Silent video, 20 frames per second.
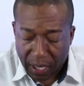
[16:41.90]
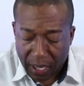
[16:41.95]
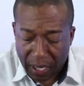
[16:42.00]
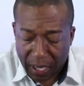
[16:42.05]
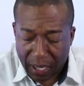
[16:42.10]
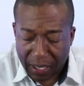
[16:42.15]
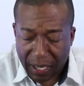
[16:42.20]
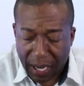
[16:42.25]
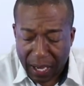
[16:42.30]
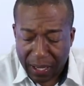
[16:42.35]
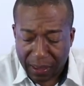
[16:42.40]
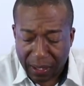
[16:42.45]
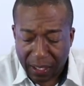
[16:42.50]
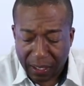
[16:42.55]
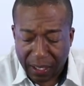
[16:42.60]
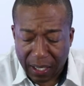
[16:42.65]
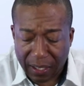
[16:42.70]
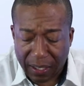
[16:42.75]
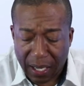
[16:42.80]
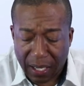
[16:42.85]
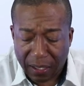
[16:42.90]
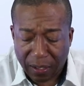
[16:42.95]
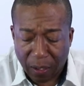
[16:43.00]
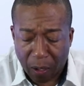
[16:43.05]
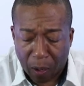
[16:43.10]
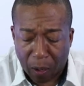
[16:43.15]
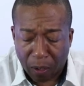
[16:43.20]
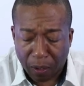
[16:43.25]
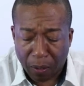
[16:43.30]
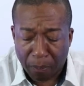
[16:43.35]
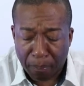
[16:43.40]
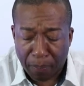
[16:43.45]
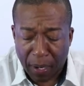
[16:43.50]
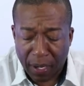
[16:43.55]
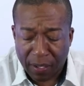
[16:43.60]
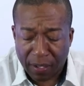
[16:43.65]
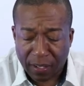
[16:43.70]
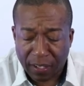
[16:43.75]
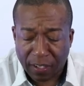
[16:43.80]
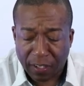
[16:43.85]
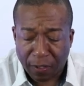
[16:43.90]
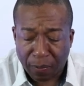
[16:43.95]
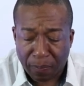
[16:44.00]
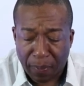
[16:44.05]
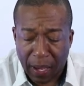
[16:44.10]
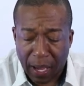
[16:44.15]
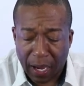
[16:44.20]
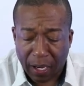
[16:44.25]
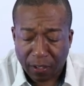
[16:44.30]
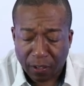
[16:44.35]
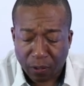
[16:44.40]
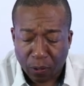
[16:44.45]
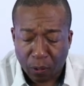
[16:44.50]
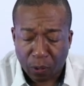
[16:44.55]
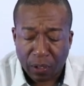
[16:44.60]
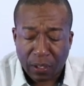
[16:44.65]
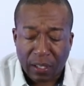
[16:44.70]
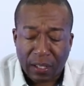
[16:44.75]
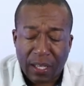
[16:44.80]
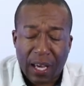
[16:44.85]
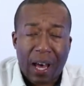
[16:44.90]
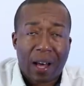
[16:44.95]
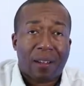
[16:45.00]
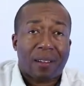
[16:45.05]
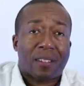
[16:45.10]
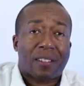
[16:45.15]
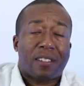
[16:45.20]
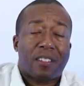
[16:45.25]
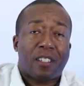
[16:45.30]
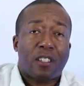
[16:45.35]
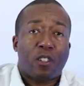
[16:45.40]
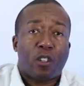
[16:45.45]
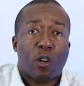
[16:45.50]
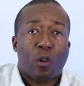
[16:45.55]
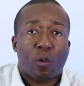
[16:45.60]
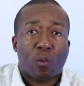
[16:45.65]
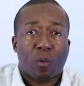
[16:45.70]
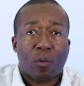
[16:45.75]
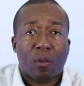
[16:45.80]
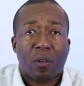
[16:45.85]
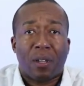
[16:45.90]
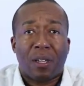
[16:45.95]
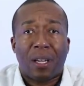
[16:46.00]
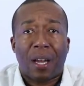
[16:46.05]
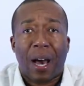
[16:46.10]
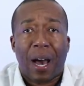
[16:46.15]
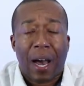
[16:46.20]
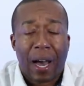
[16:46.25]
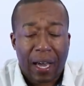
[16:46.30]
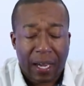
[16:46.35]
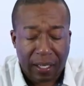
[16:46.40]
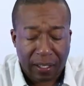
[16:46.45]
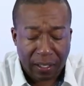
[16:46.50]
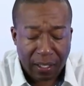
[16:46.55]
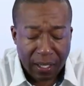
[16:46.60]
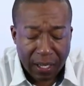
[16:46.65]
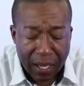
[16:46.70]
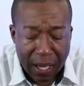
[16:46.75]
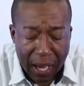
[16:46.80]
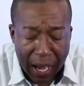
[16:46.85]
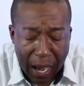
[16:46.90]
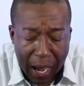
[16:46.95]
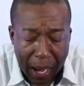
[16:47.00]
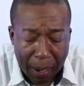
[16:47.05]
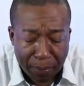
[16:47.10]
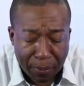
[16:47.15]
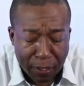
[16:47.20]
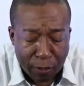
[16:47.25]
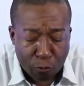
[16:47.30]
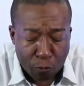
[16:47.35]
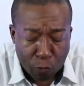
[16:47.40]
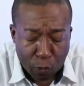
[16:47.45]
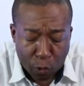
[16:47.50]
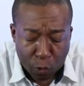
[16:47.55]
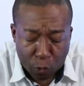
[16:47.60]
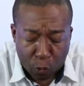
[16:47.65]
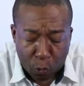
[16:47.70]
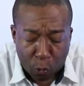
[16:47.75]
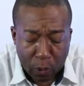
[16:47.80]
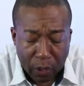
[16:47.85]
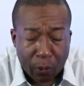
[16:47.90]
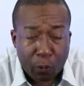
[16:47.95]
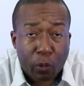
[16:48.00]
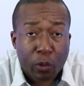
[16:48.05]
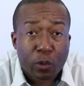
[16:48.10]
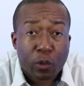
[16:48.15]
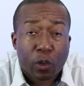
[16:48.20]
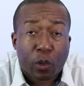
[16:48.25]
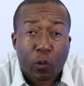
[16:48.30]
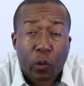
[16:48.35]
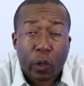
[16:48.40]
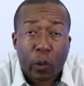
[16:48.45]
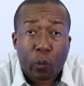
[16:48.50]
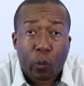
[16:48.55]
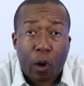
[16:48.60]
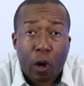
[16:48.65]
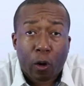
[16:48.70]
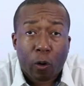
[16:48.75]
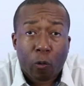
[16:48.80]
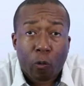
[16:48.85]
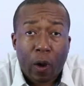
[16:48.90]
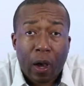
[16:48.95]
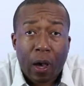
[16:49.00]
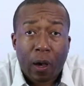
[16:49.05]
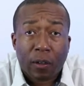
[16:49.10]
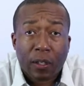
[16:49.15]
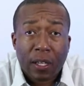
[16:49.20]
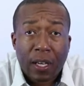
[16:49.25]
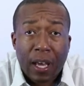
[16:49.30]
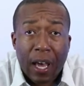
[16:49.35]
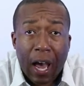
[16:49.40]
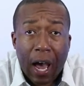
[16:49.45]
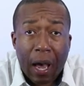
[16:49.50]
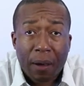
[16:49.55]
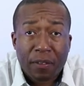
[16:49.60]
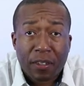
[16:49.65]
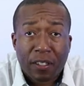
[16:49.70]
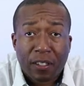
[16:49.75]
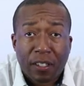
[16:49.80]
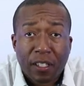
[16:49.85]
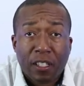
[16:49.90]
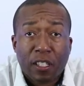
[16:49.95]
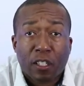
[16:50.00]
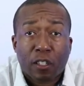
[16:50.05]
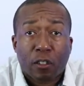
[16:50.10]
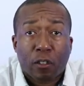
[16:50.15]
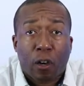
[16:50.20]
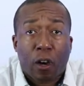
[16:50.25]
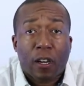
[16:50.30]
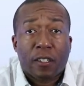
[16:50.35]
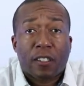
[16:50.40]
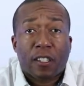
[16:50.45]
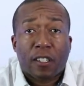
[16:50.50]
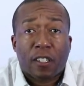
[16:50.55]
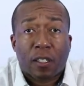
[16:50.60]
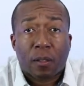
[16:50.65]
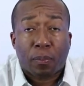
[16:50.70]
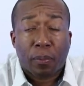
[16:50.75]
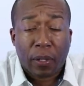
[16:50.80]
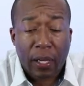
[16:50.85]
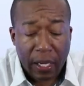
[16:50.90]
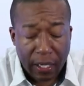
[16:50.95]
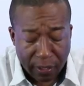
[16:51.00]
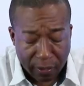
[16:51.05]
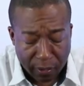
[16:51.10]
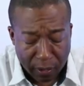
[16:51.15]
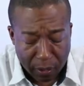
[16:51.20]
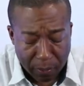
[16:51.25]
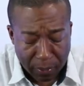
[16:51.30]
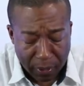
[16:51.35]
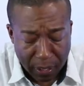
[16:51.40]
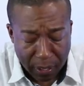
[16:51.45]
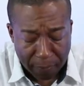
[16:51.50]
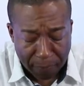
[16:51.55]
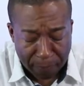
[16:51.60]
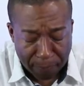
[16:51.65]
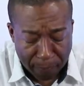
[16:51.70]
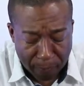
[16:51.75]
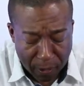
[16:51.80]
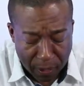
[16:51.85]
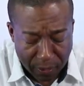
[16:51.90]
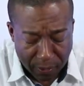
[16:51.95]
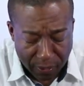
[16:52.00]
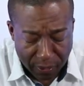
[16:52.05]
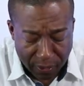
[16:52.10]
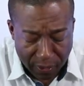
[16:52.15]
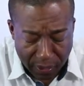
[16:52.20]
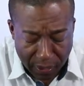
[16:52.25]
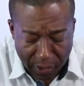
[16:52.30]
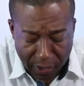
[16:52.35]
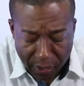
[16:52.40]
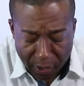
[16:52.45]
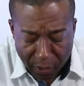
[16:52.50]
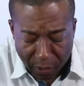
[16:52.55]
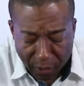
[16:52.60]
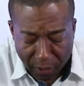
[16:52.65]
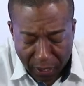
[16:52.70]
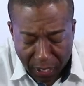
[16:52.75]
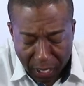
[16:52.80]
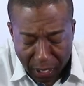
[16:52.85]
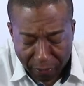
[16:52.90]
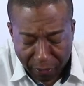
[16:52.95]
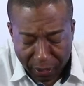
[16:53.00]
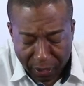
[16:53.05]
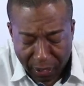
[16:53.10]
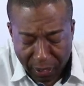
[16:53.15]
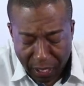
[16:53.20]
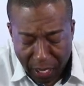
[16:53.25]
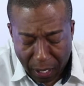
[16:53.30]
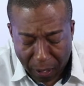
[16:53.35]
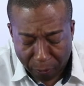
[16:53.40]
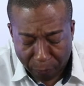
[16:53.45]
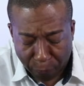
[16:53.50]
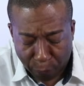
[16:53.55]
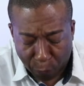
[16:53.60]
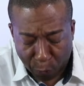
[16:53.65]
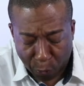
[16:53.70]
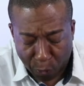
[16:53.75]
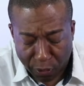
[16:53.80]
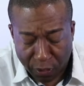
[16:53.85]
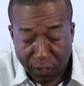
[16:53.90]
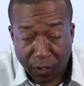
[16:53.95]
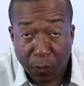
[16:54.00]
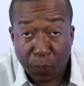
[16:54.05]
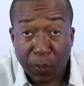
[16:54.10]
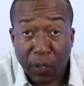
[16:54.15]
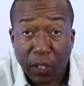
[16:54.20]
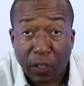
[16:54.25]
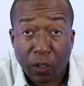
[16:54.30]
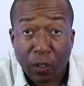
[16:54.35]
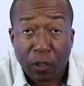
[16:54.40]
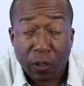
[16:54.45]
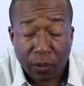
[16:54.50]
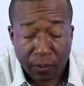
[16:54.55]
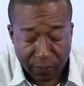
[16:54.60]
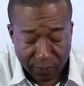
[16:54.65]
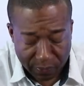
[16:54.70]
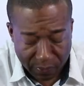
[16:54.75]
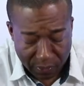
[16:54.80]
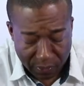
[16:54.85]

And I think that that's all the basic specs on the Galaxy Note 9. Just real quick, we'll do a quick walk around. Obviously this large display is going to be up front. You're going to have a cutout for the speaker.